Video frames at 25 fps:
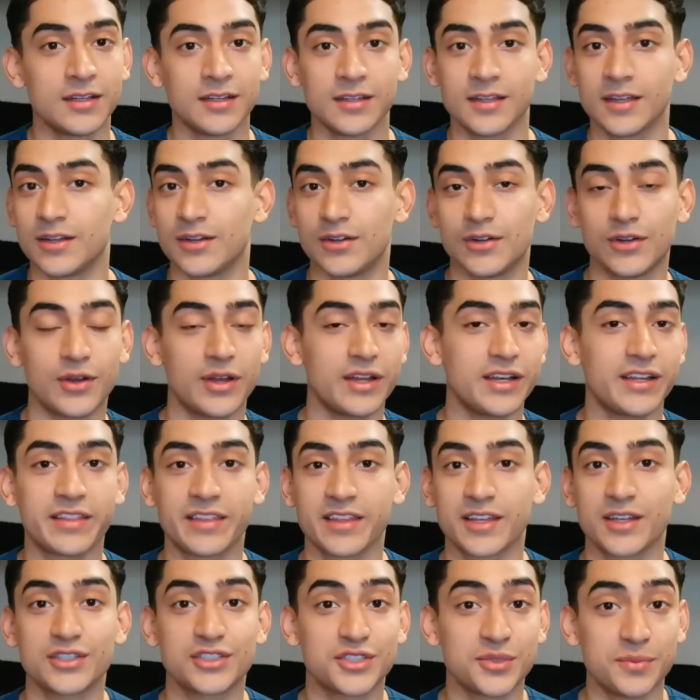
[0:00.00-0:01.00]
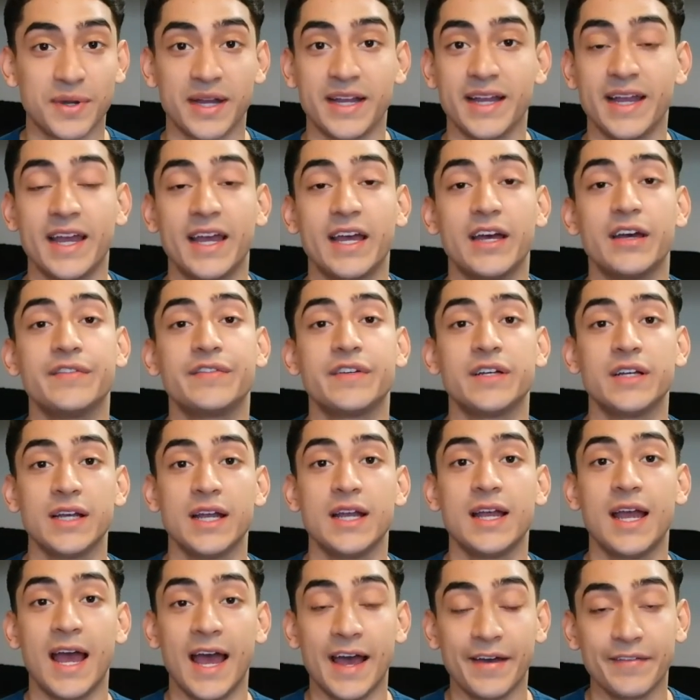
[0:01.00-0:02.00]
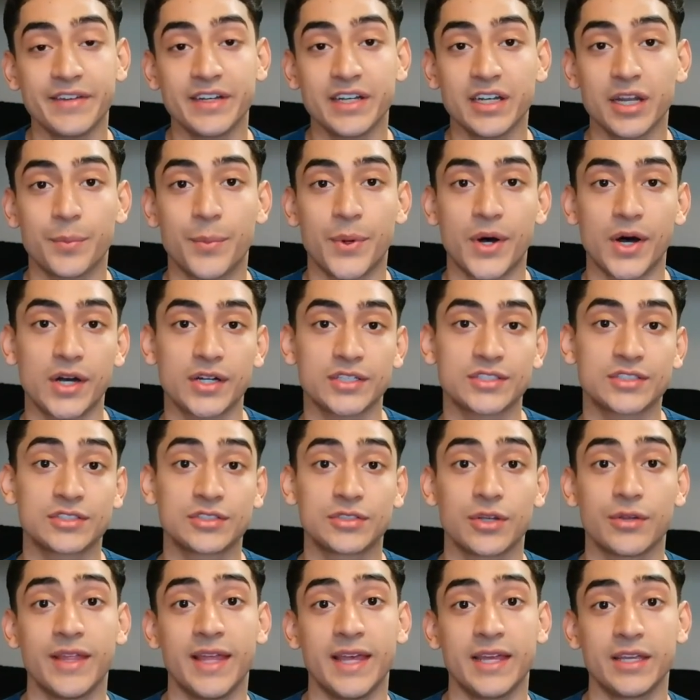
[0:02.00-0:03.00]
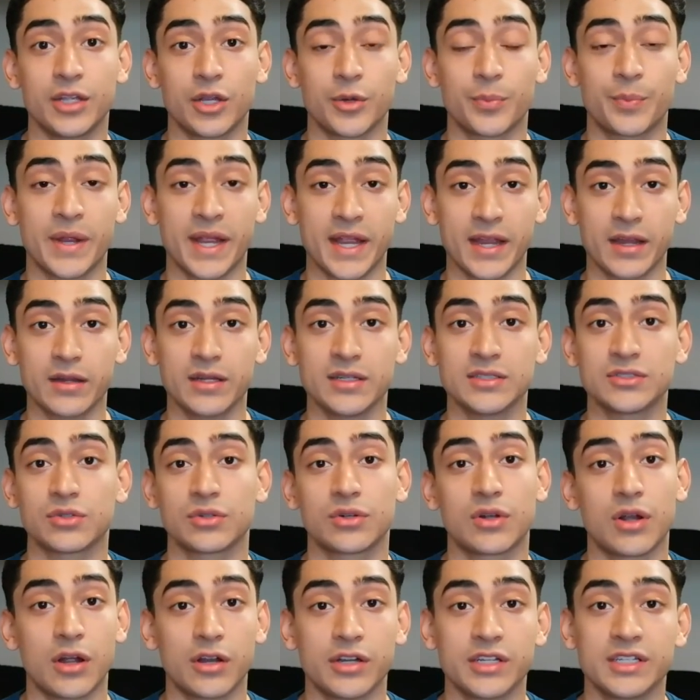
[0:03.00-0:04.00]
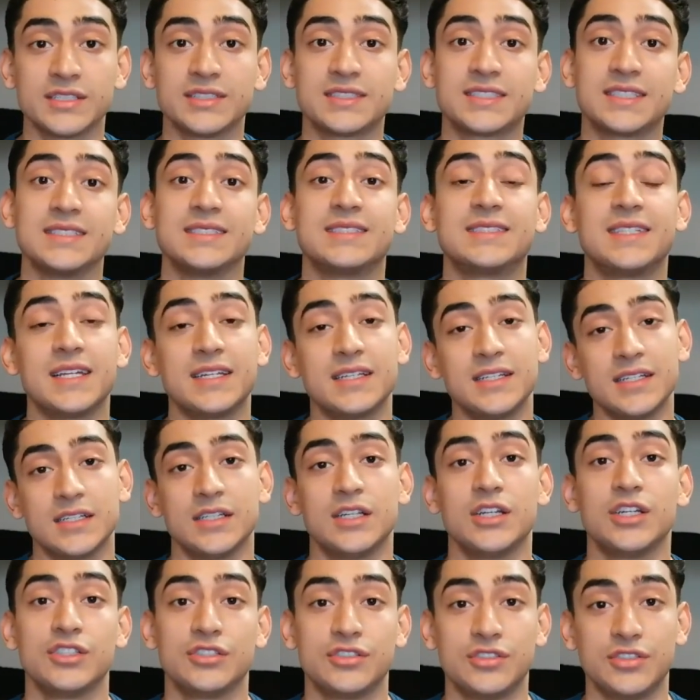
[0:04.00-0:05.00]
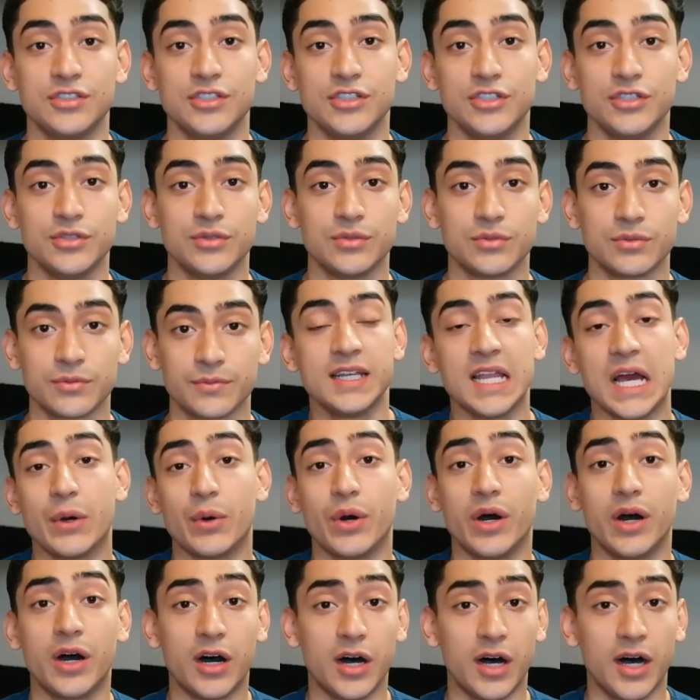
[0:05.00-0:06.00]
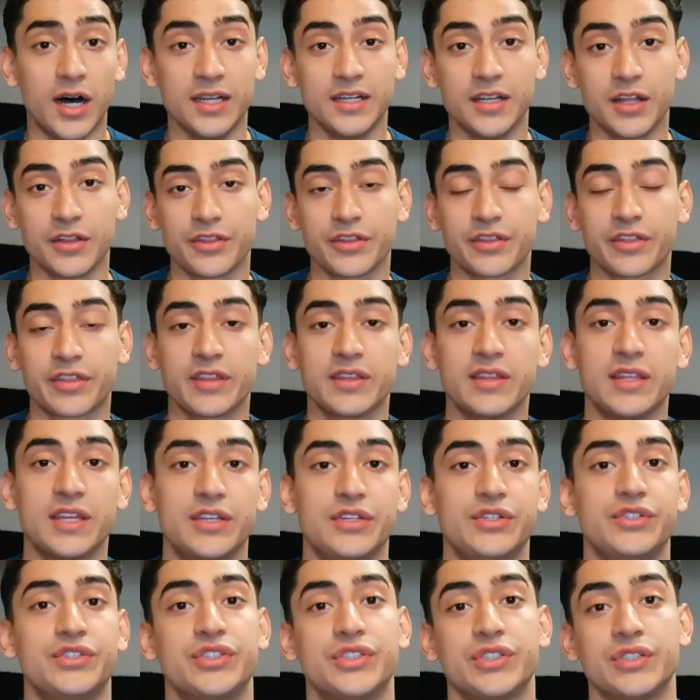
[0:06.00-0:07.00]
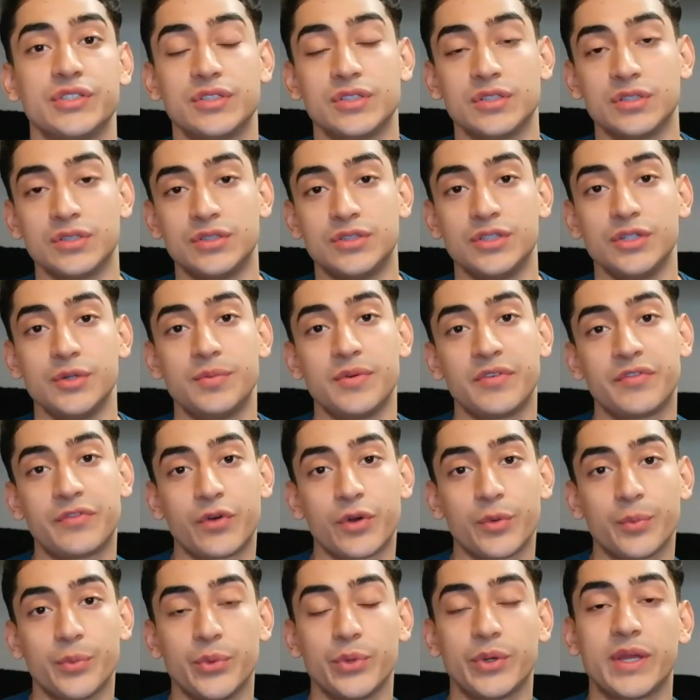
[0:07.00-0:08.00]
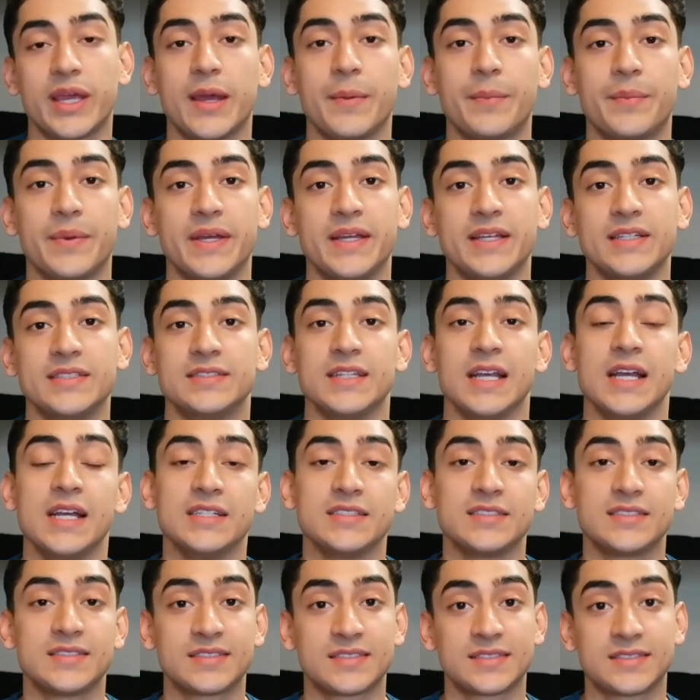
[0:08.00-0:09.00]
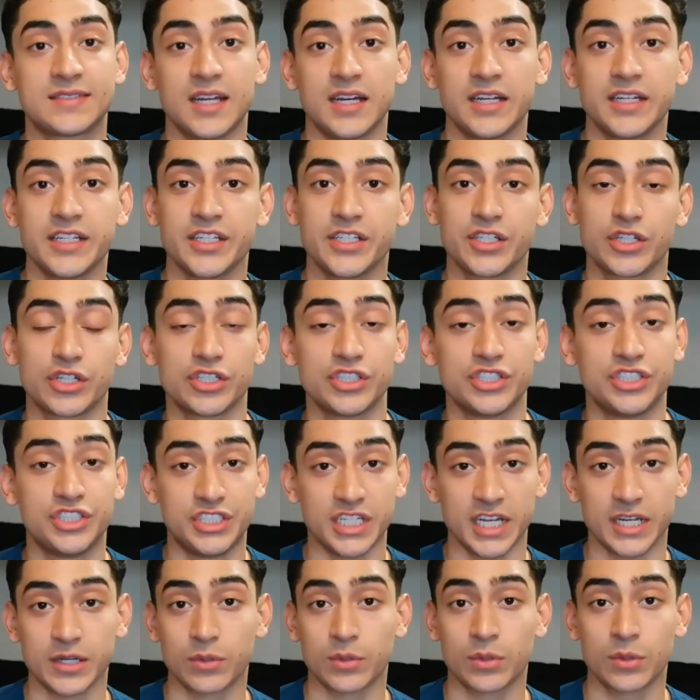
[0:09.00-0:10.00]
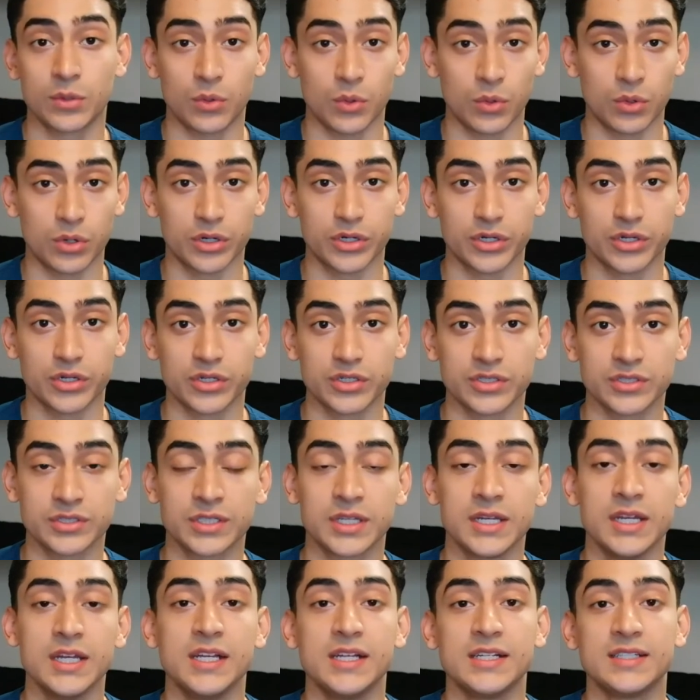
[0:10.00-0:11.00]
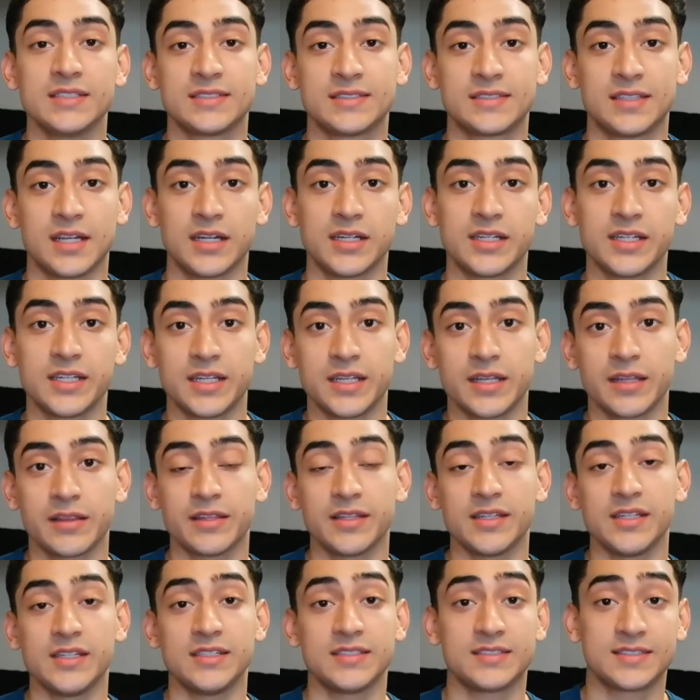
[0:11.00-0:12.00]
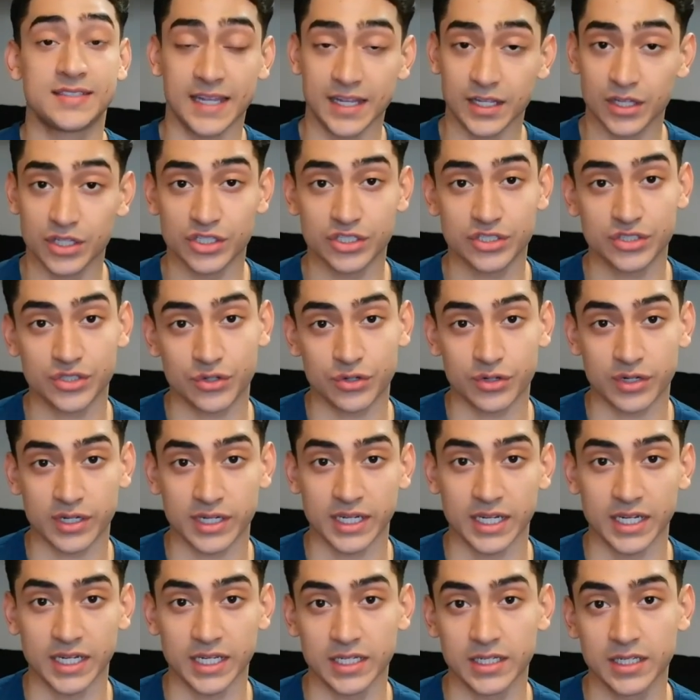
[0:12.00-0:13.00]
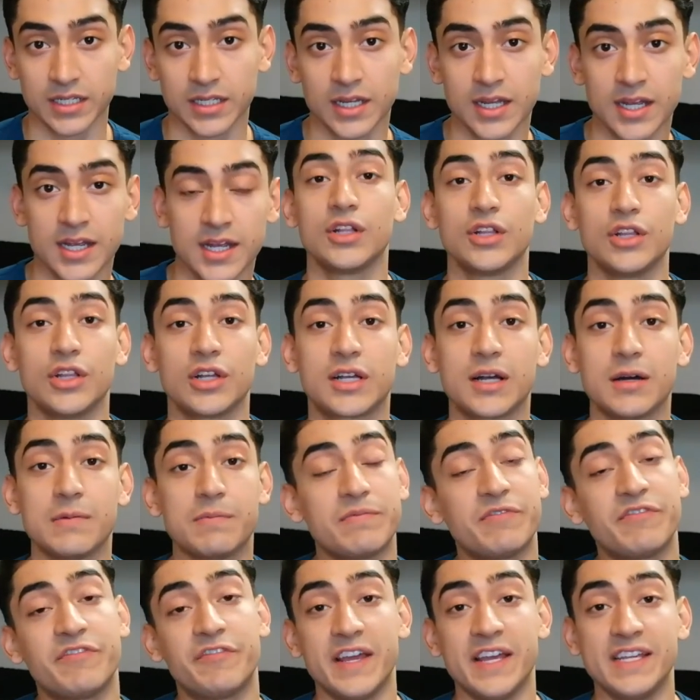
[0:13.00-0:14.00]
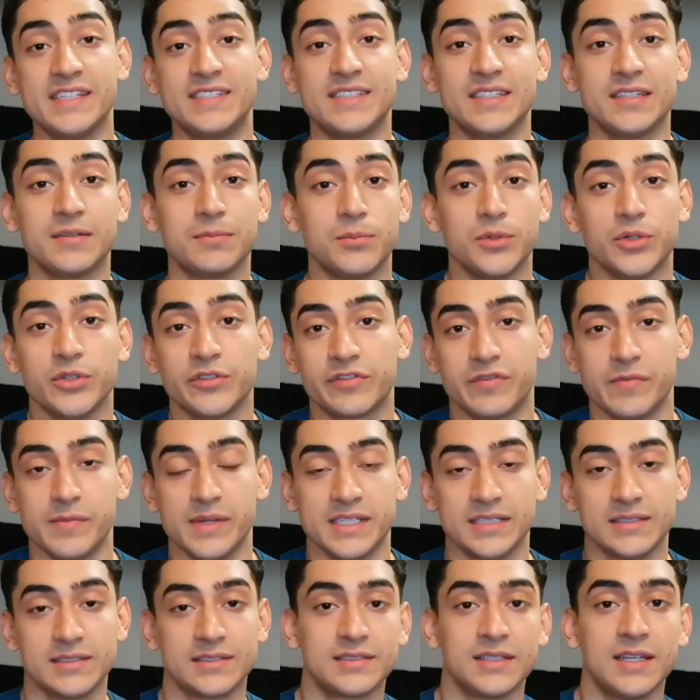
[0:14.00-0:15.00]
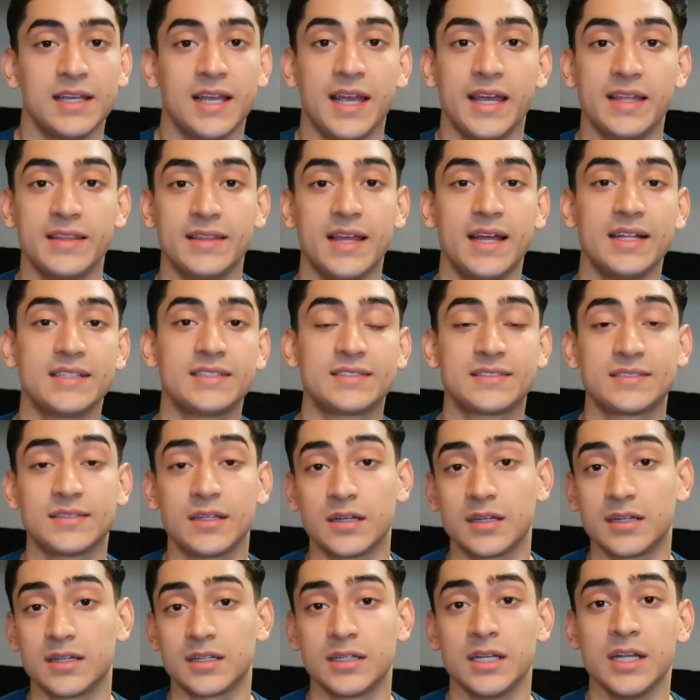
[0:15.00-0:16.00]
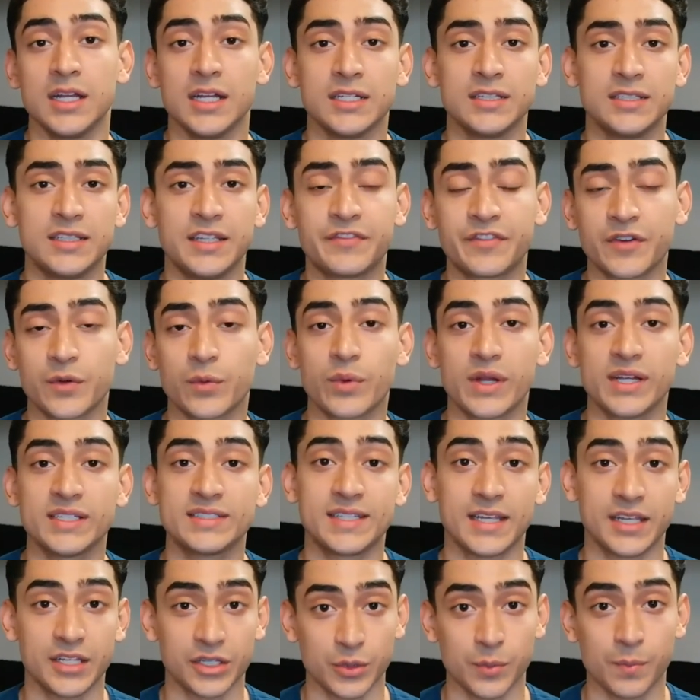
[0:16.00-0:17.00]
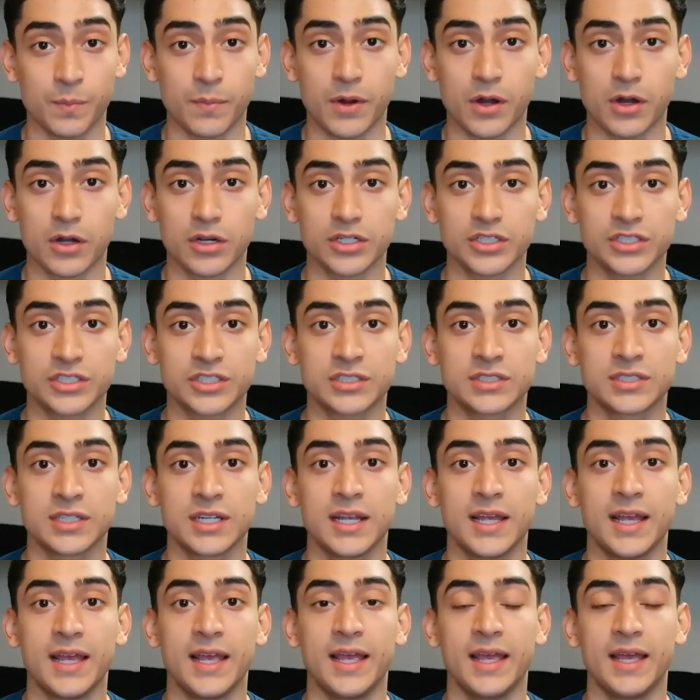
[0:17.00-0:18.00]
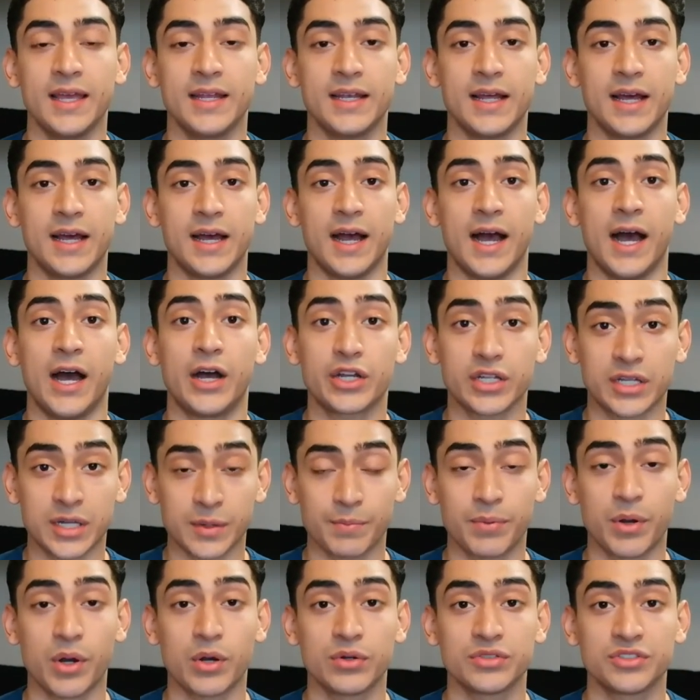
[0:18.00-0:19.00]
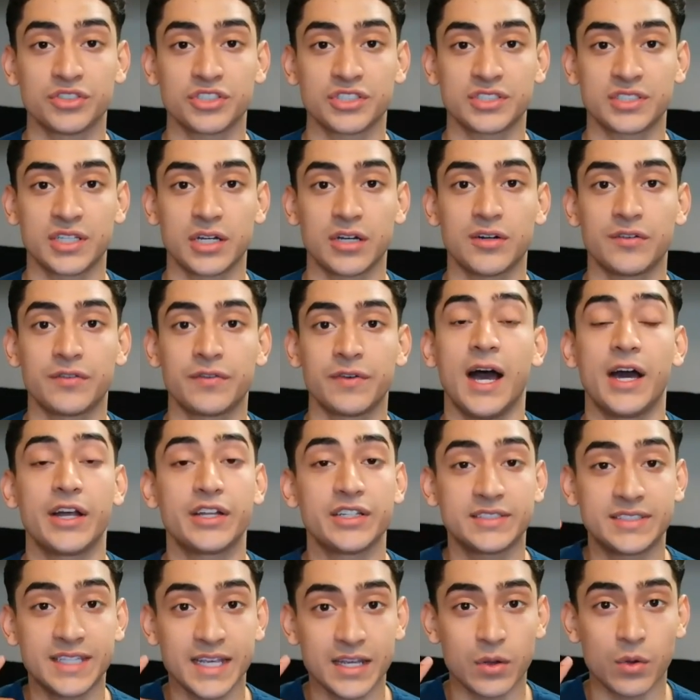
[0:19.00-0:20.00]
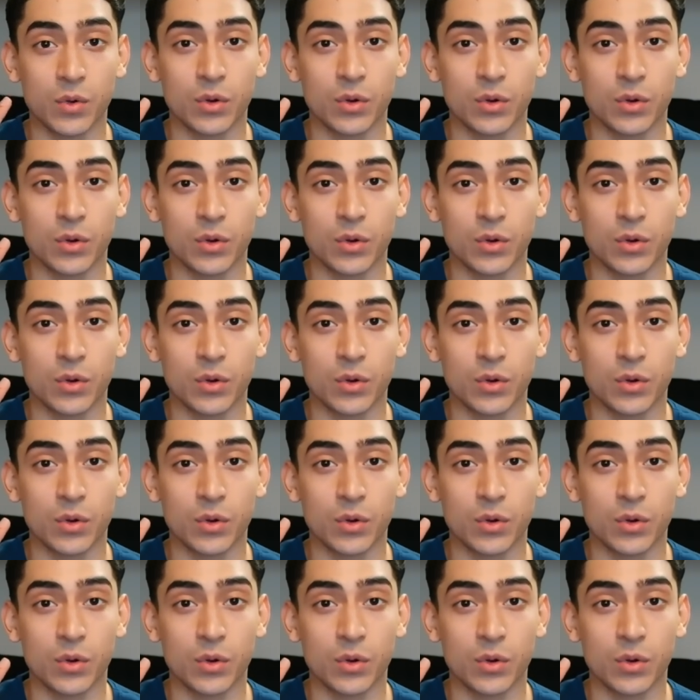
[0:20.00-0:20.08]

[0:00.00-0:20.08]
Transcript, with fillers: I don't know, anything else you might have, have it in a box so that your parents or guardians can send it to you. Now, another thing that you should do before boot camp is study your general orders, study the Sailor's Creed, look up facing movements, and that's uh, different ways that you march and uh, how to compose yourself, how to take